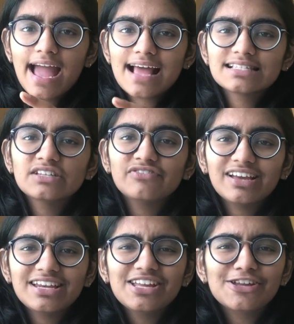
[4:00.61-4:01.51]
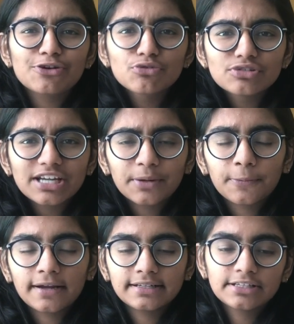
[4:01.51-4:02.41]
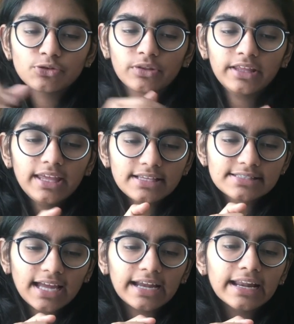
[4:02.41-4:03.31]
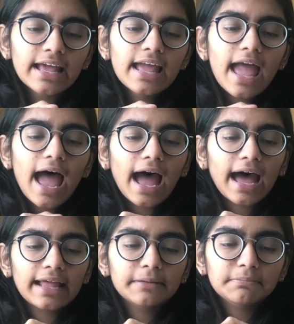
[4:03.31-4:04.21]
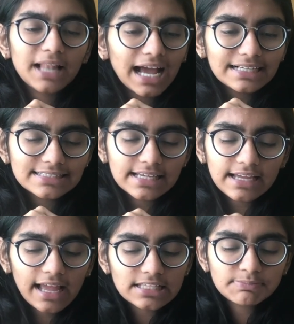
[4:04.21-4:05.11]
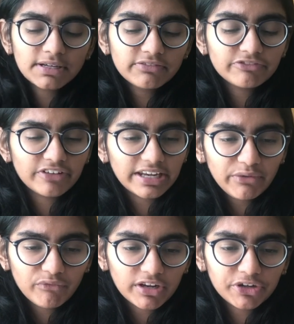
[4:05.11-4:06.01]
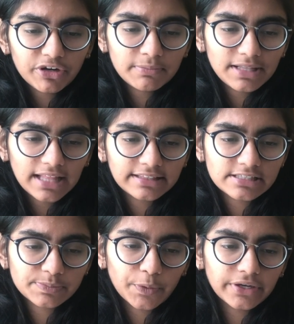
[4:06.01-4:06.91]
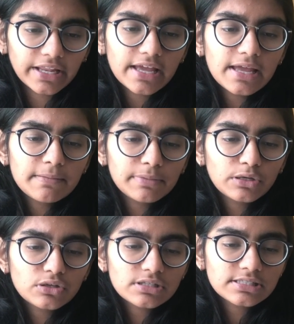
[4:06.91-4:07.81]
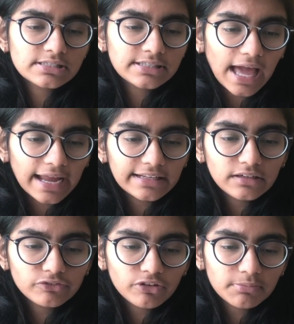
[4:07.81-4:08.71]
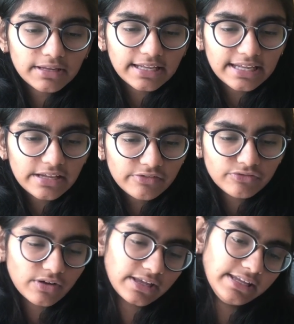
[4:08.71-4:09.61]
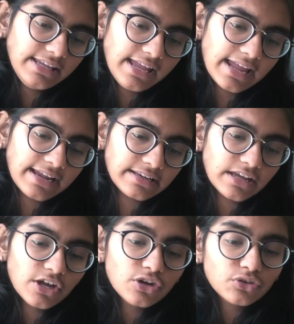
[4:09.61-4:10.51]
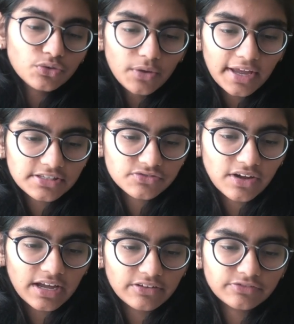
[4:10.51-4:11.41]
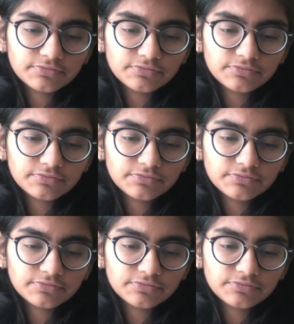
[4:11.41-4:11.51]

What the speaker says: has a very huge advantage on the king side, and black's king has become very vulnerable at this point because the diagonal from e8 to h5